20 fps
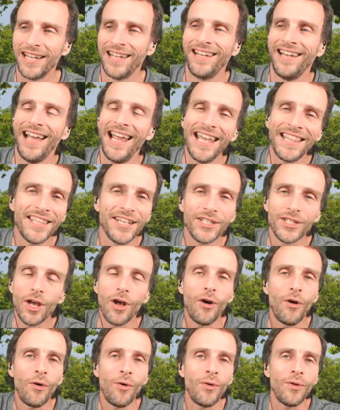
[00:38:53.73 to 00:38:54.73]
had this
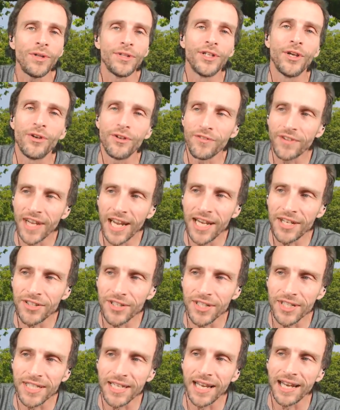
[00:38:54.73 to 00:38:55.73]
whole
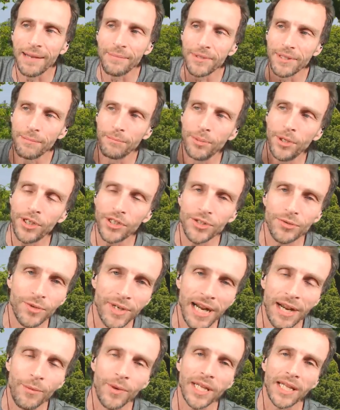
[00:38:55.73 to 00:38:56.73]
notification set up to push when
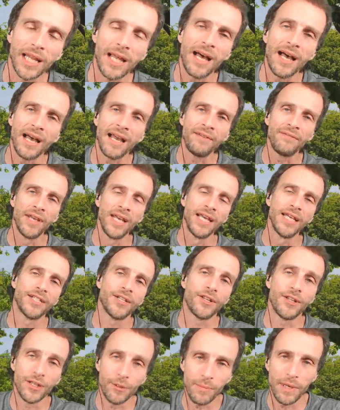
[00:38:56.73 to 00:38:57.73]
I went live,
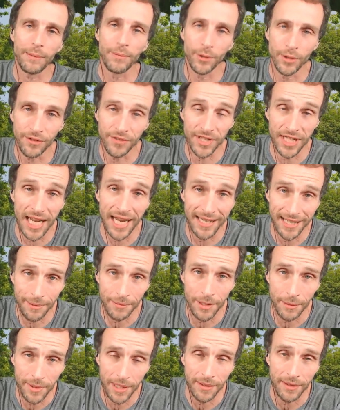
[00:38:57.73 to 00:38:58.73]
so that the people who have signed up
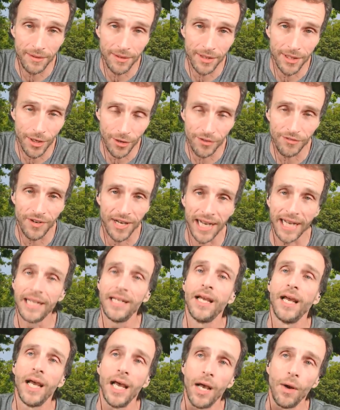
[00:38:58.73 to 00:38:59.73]
to be notified
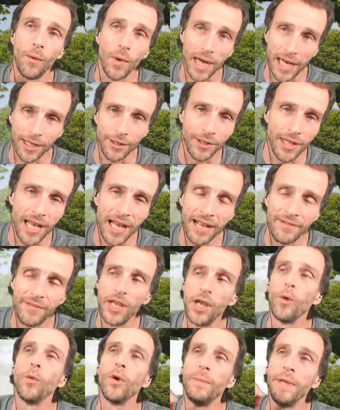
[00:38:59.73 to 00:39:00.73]
when I go live
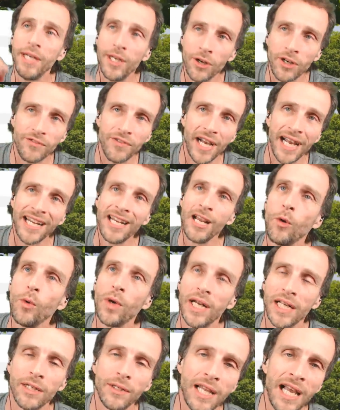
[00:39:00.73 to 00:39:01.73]
would be notified
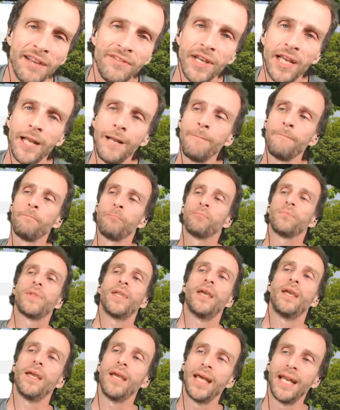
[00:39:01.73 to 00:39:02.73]
I go live,
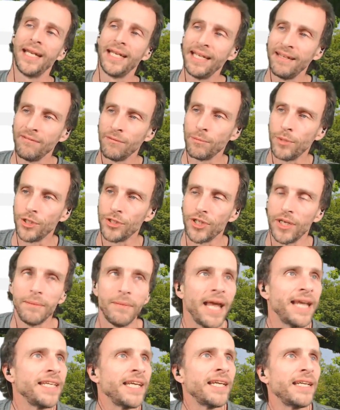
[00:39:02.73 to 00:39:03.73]
and I didn't even push it.
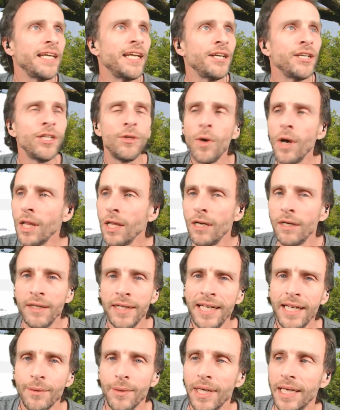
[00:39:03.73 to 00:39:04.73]
And yet here you all are
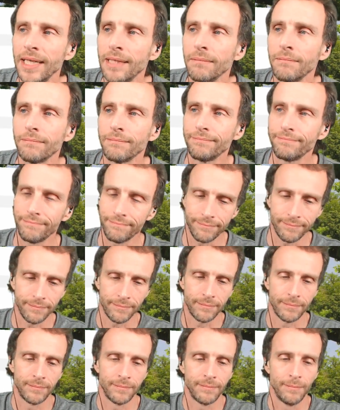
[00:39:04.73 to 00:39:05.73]
anyway.
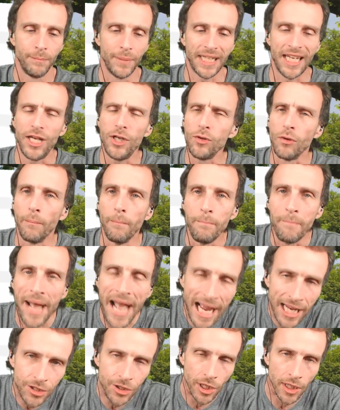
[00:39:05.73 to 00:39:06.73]
But can you
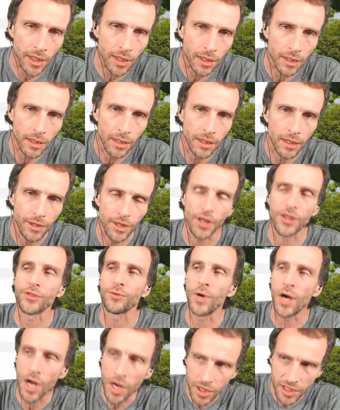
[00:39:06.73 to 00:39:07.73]
imagine the
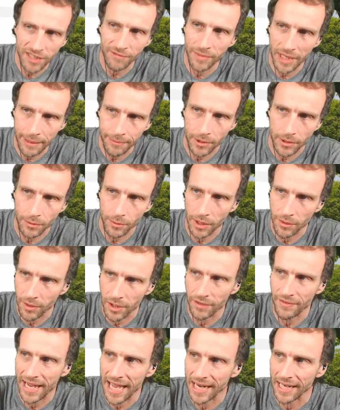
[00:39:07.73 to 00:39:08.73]
throngs of people we would
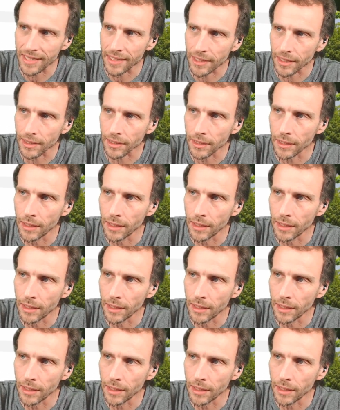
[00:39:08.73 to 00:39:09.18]
have had in here?